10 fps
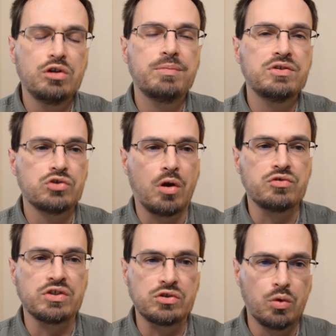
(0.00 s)
have been
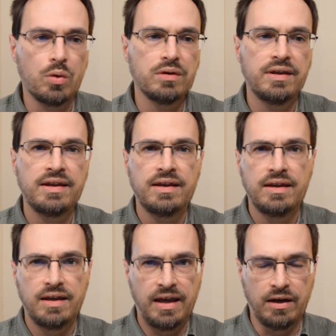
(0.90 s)
charging toward
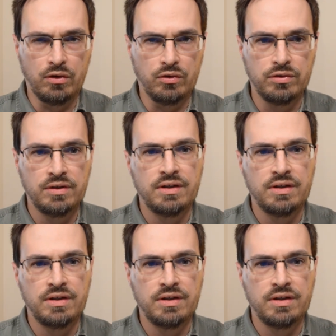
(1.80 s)
Harold.